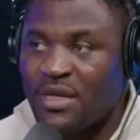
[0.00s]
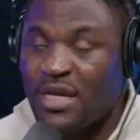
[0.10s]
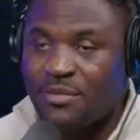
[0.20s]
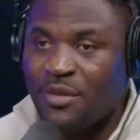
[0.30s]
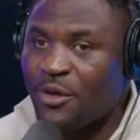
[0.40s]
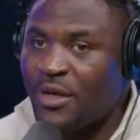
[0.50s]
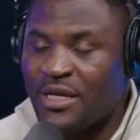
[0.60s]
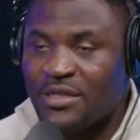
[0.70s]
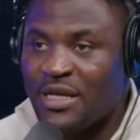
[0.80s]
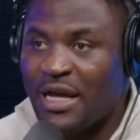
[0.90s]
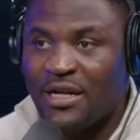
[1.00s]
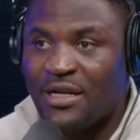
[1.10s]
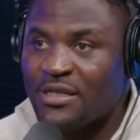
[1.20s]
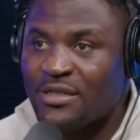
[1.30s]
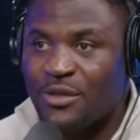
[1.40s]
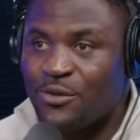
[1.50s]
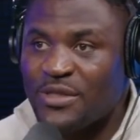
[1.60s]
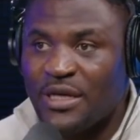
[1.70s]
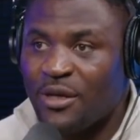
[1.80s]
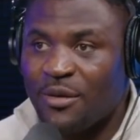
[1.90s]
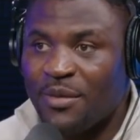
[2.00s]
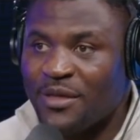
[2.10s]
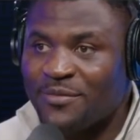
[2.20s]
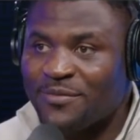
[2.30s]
Let's be honest, I didn't see Usyk coming.